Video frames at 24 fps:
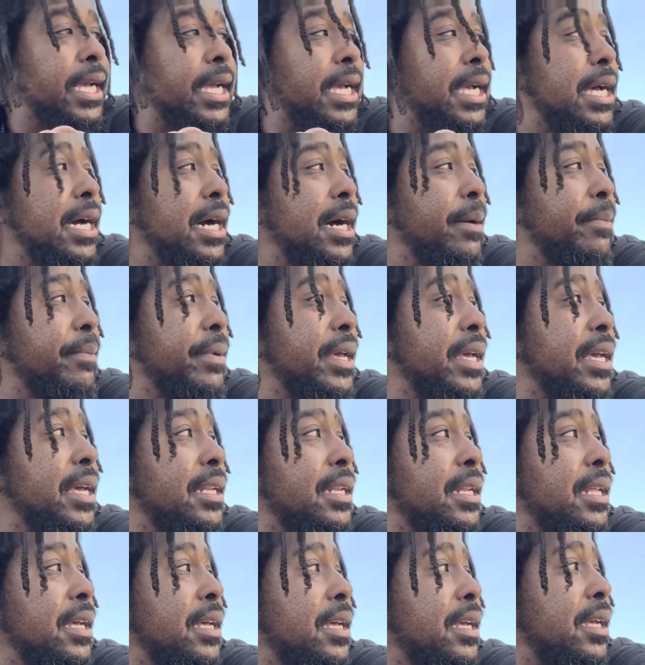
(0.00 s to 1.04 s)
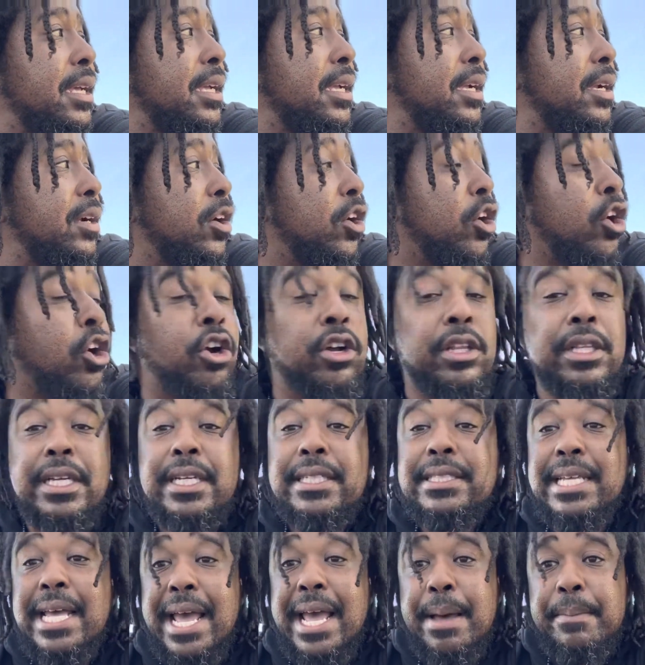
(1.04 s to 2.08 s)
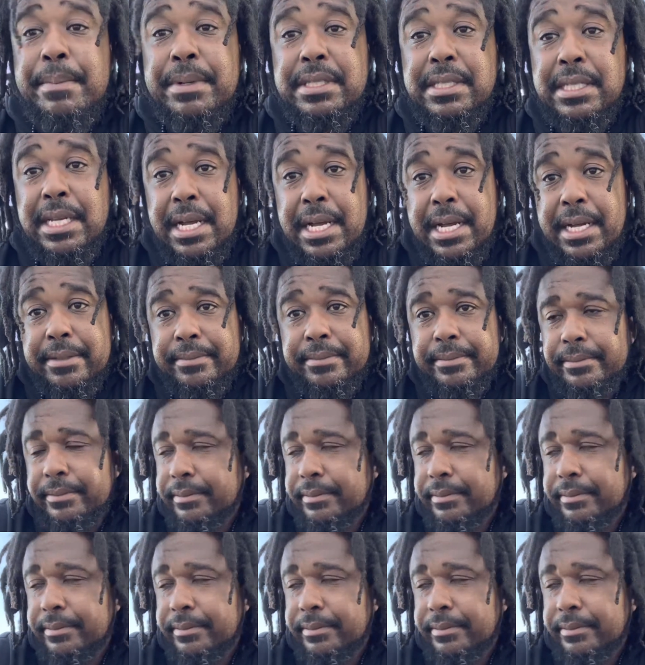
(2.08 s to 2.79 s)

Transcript: coming early to Amazon.